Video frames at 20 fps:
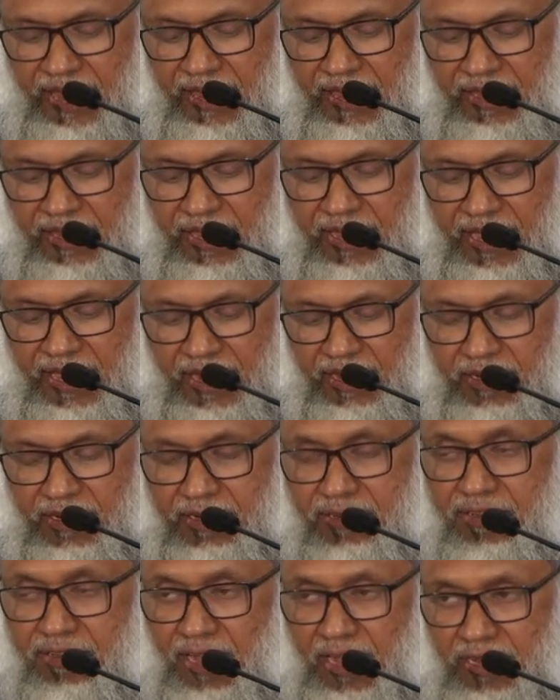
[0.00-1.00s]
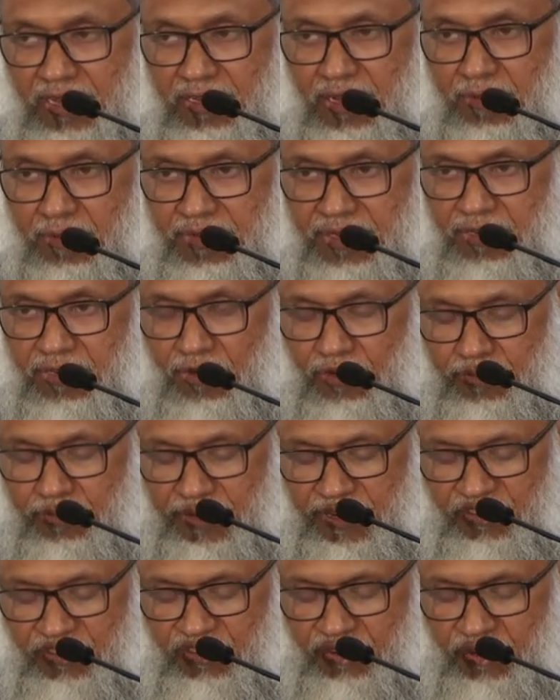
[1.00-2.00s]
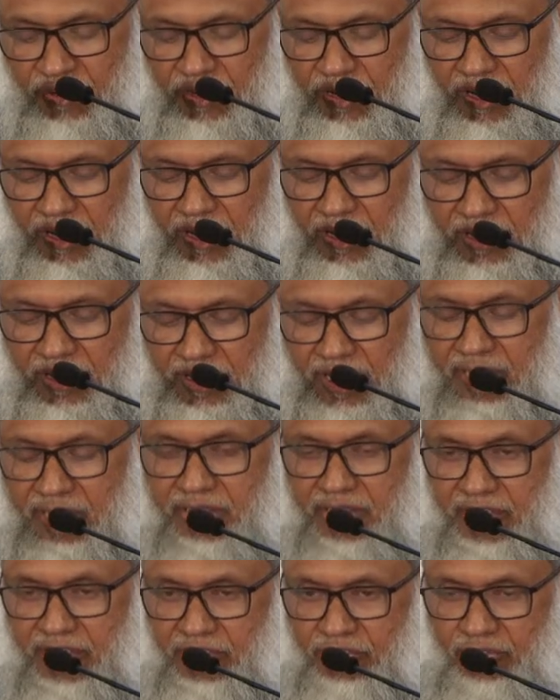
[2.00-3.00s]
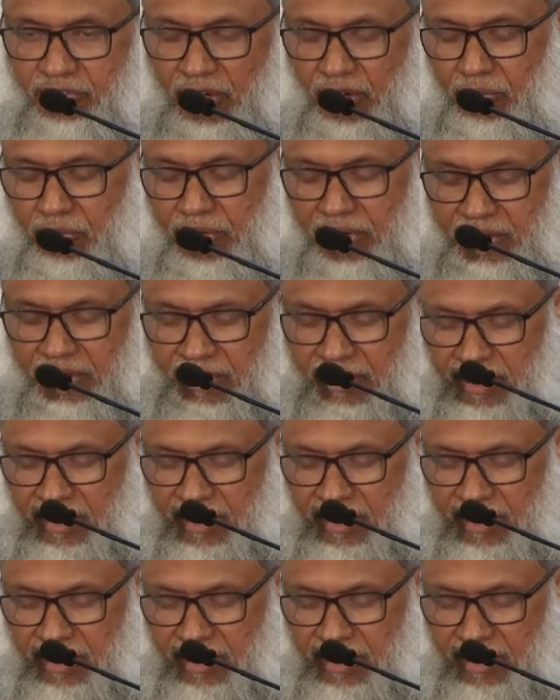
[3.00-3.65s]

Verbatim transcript: Here Isa alayhi is not mentioned. That is additional one.